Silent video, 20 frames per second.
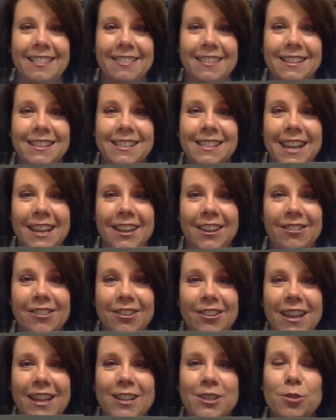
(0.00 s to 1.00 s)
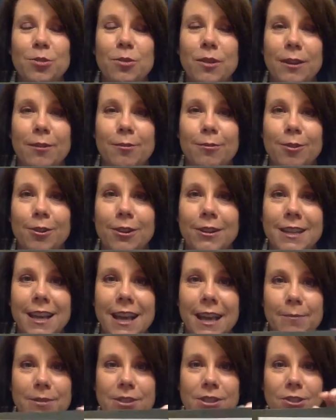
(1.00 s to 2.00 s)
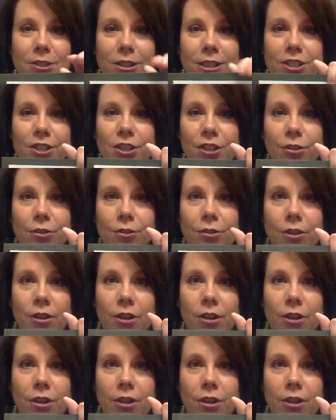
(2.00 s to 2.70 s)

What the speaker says: Let's take a look at 24 times 32.